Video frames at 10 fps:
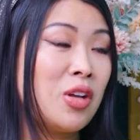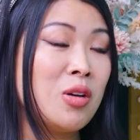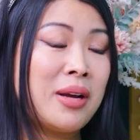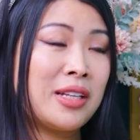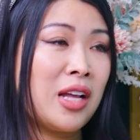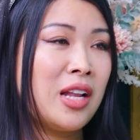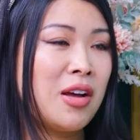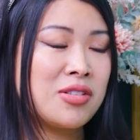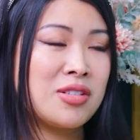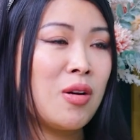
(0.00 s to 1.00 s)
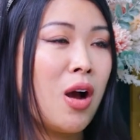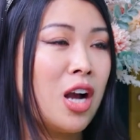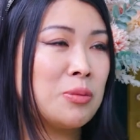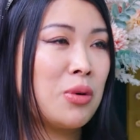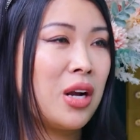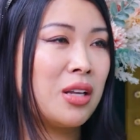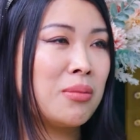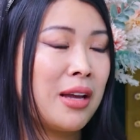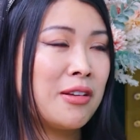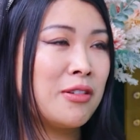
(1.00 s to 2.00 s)
McDonald's. No hash
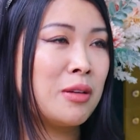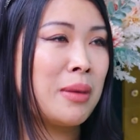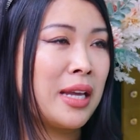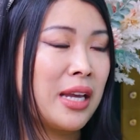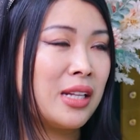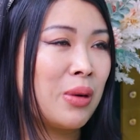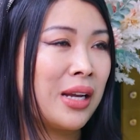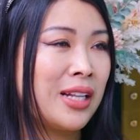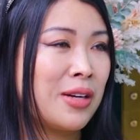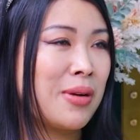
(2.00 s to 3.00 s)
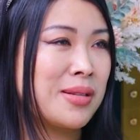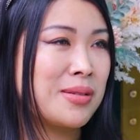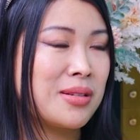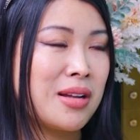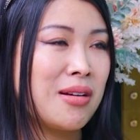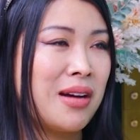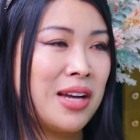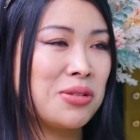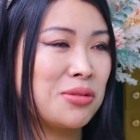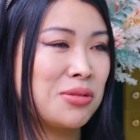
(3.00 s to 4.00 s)
brown in my hand. Why the rest? No,
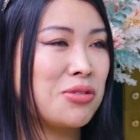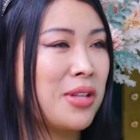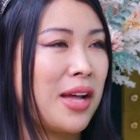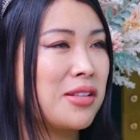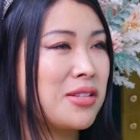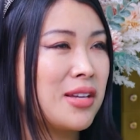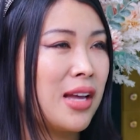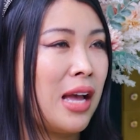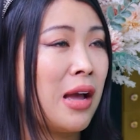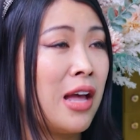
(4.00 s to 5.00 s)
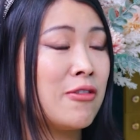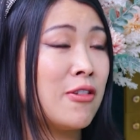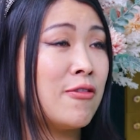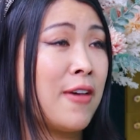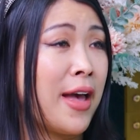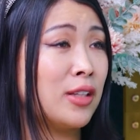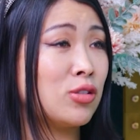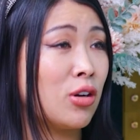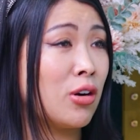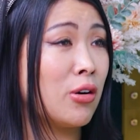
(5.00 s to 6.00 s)
I don't do that. I have a fat
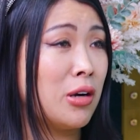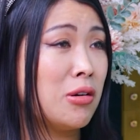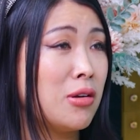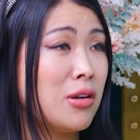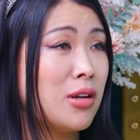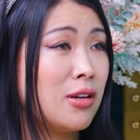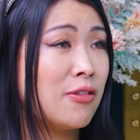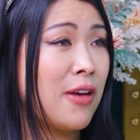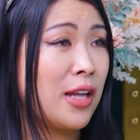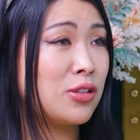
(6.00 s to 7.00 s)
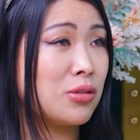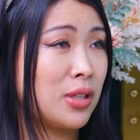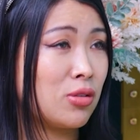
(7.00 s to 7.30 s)
tuna